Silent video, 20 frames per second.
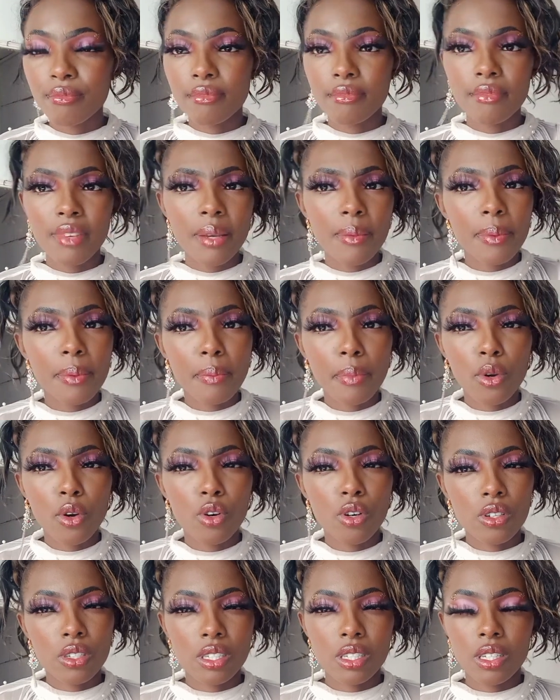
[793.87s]
maybe
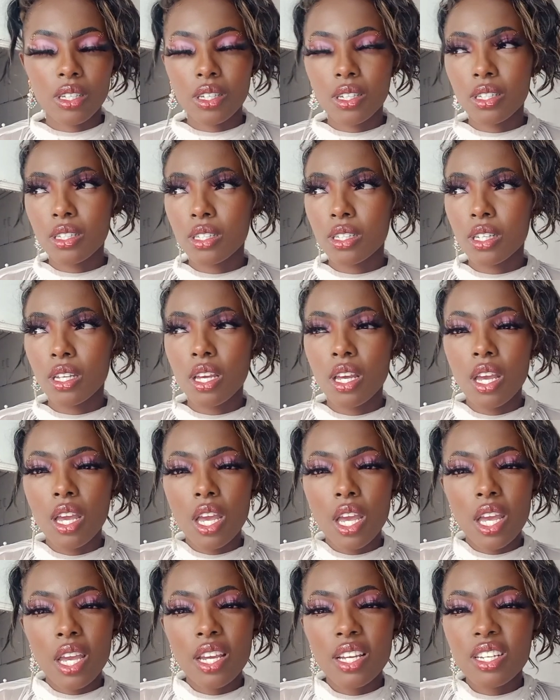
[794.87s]
because
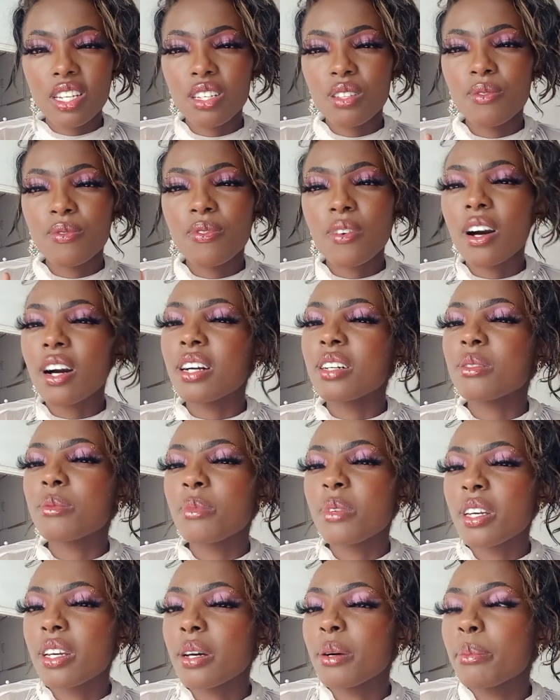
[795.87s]
it has fucked
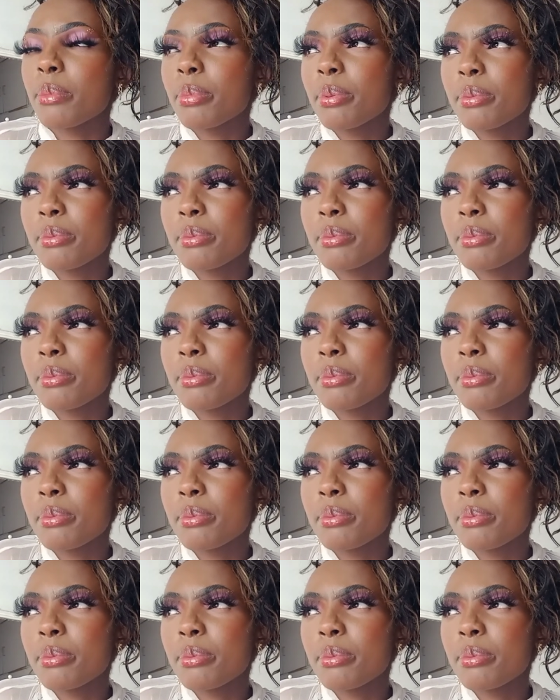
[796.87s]
me up.